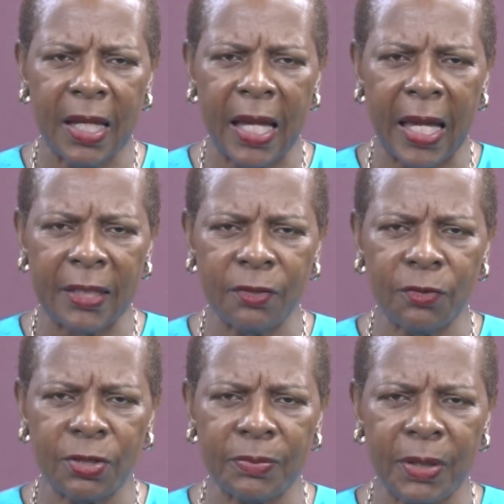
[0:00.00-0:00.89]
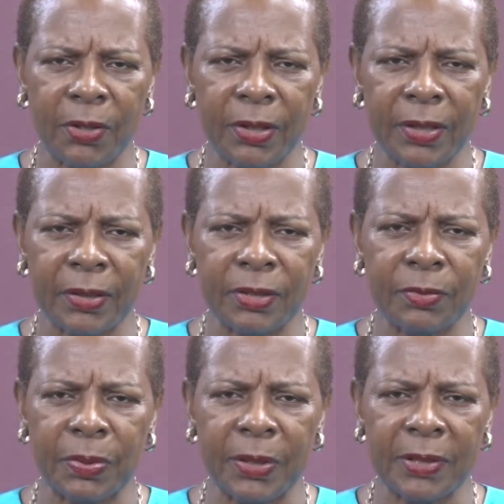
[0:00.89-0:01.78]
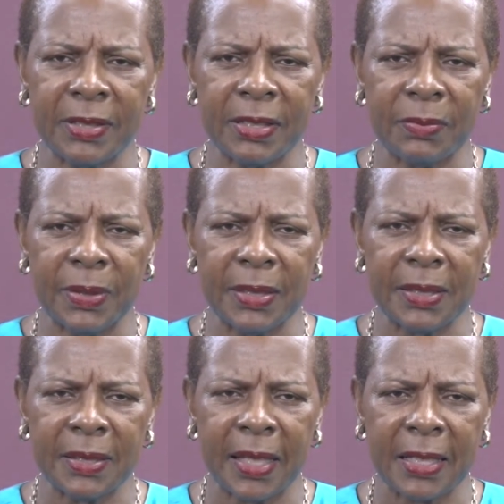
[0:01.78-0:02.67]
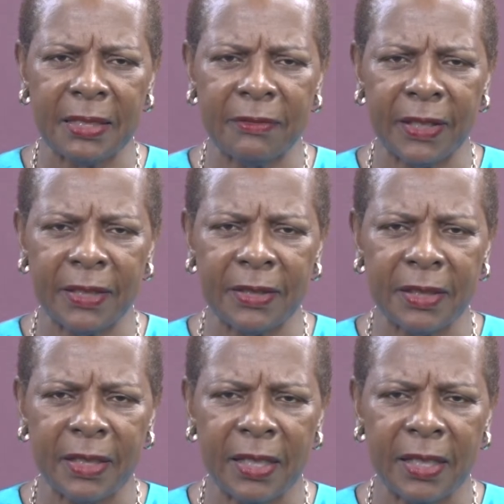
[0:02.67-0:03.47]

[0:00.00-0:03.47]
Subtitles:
and North America to participate in that event.